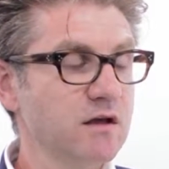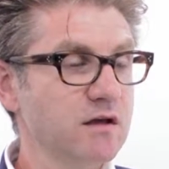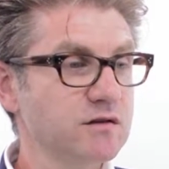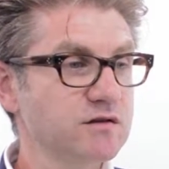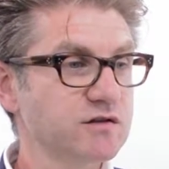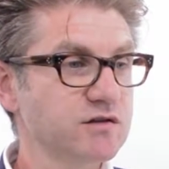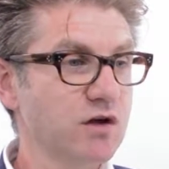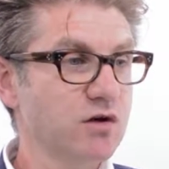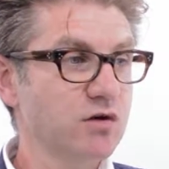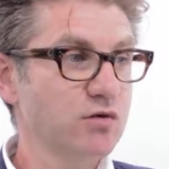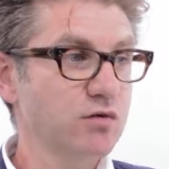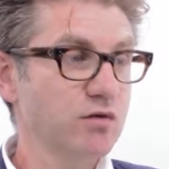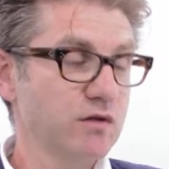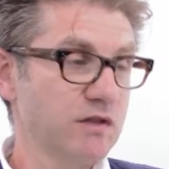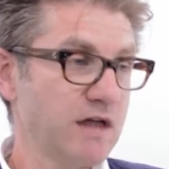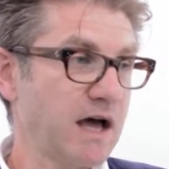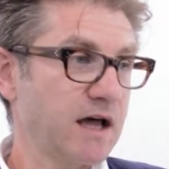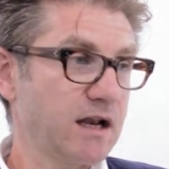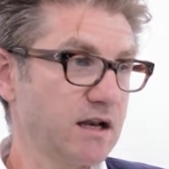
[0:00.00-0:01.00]
So
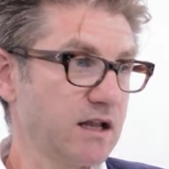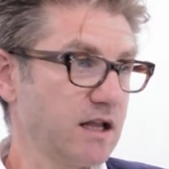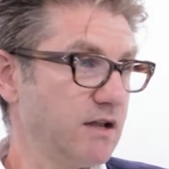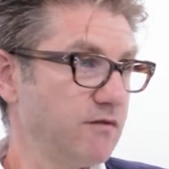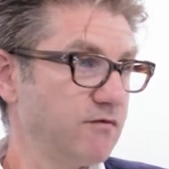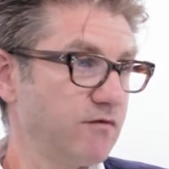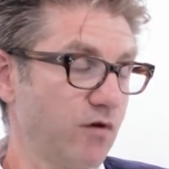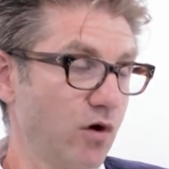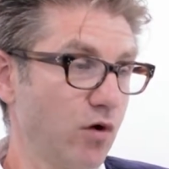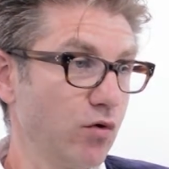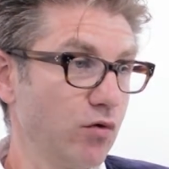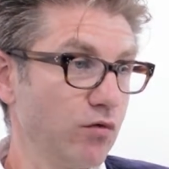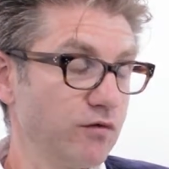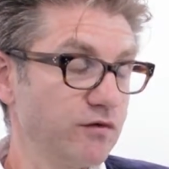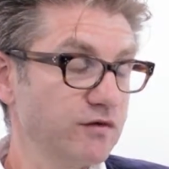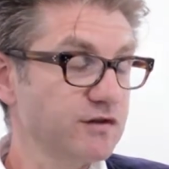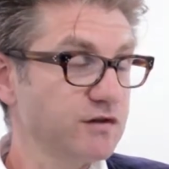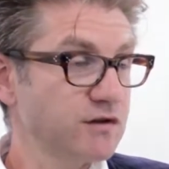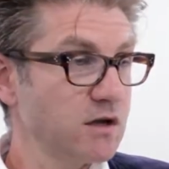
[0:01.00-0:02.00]
that
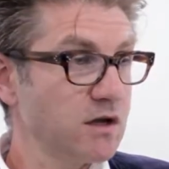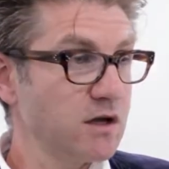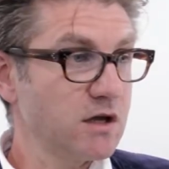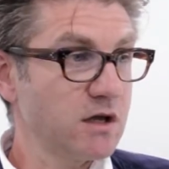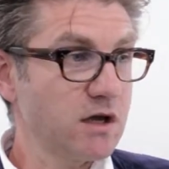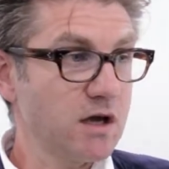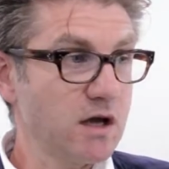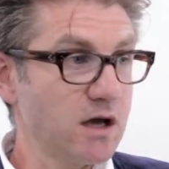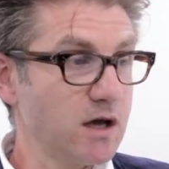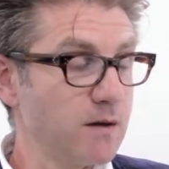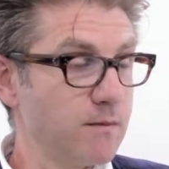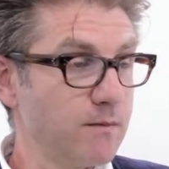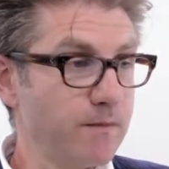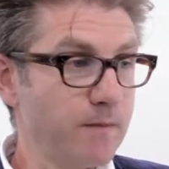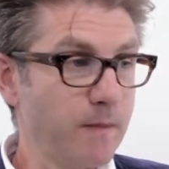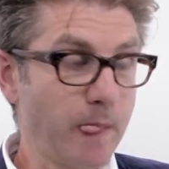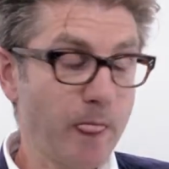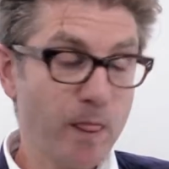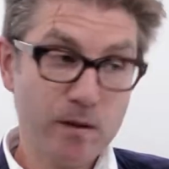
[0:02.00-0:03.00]
involves
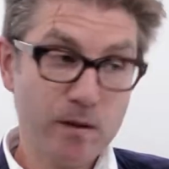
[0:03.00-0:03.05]
a